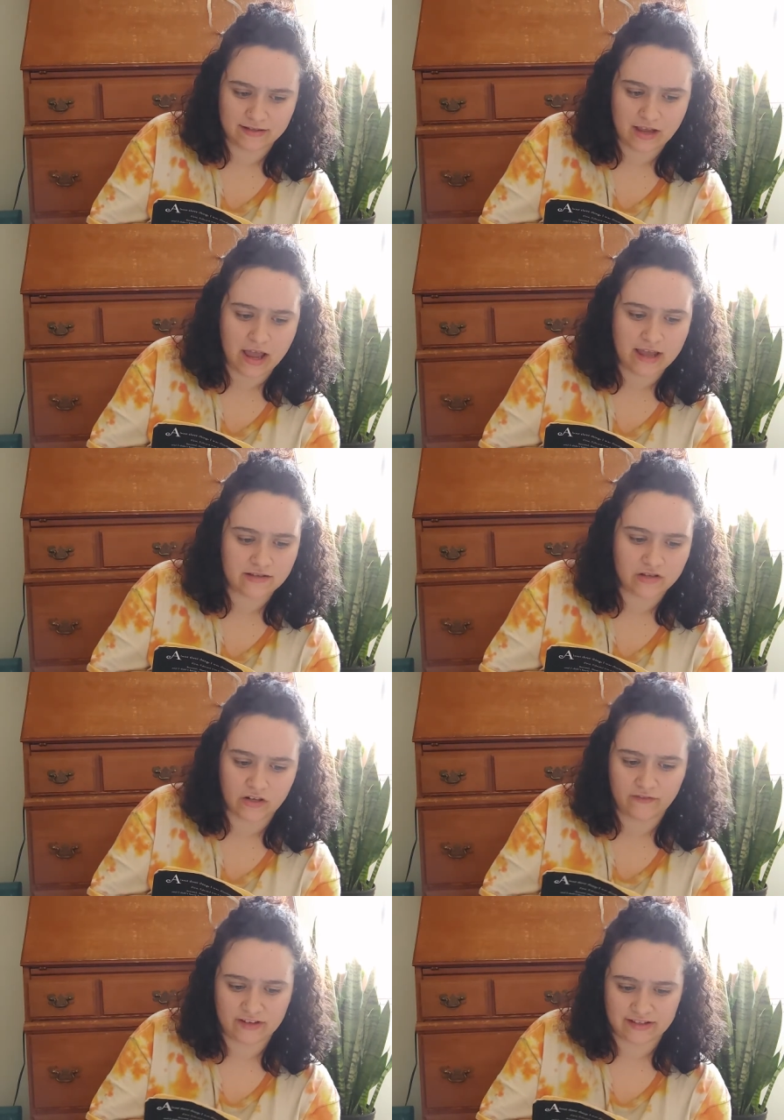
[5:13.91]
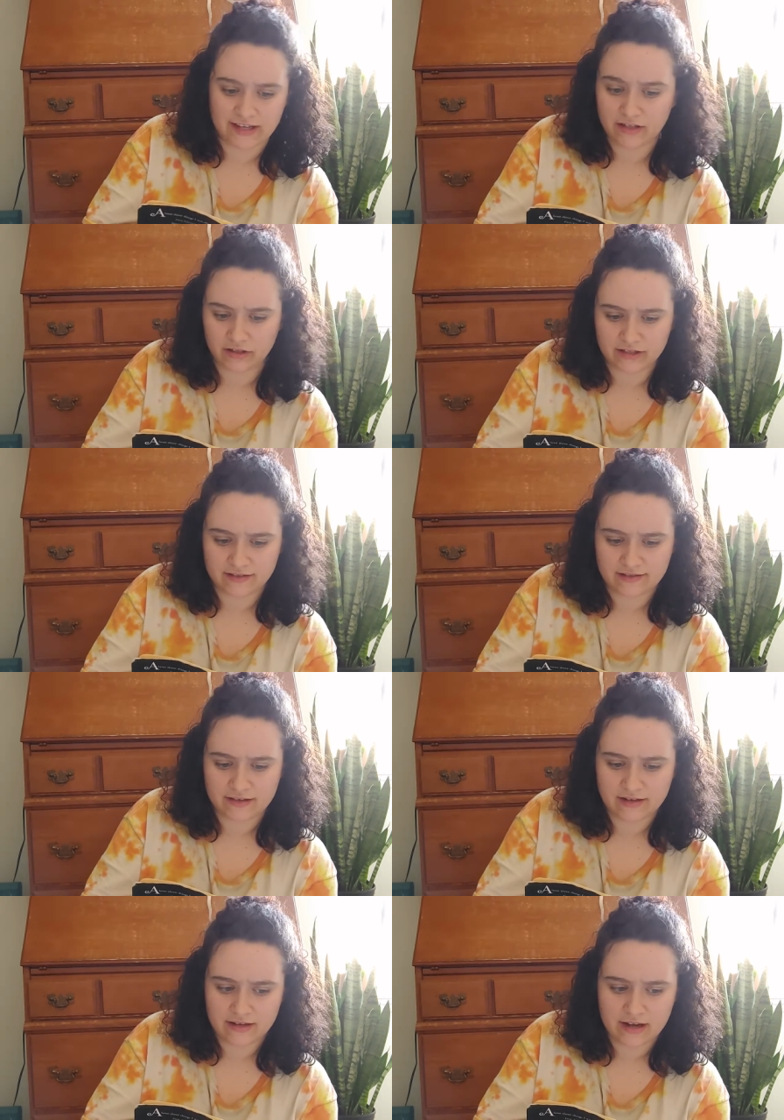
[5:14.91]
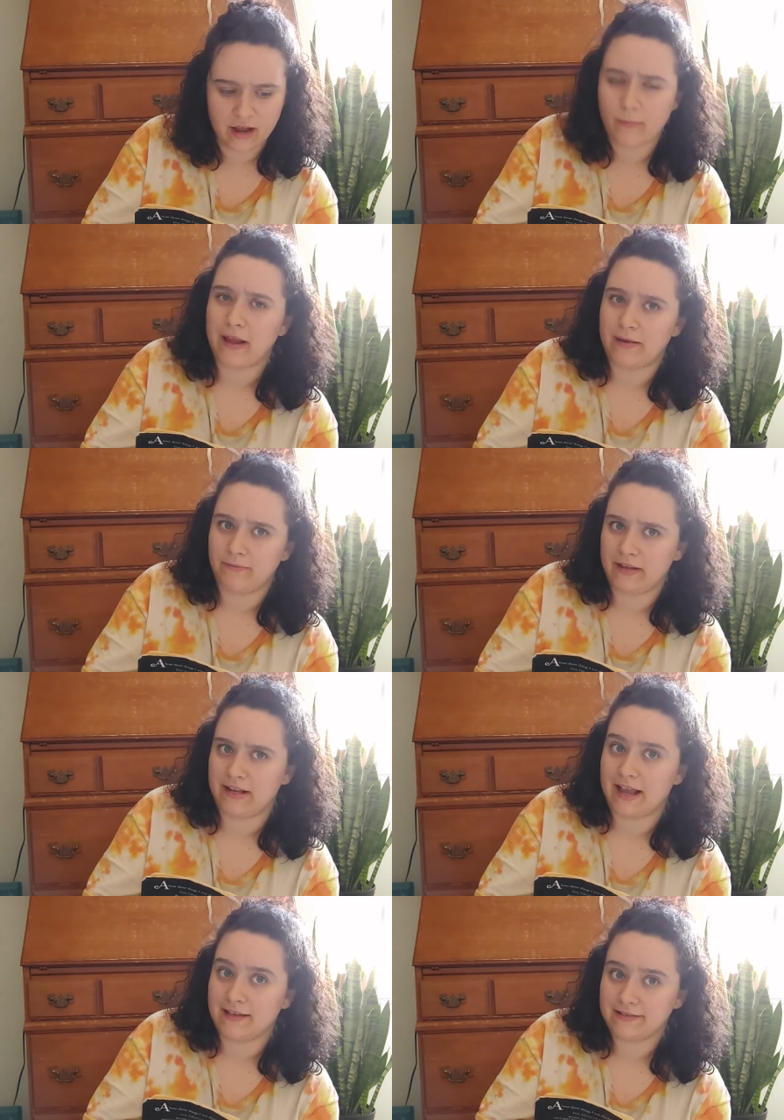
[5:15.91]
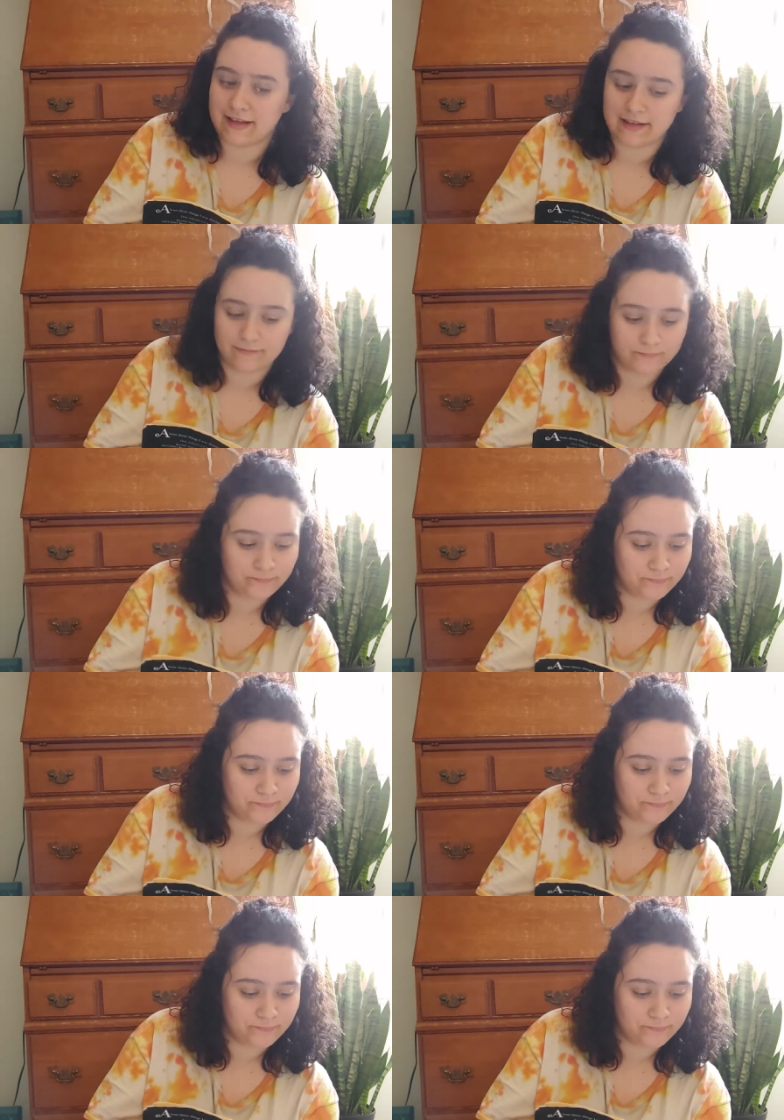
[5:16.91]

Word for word: uh, serve as a hindrance? How might it be an asset?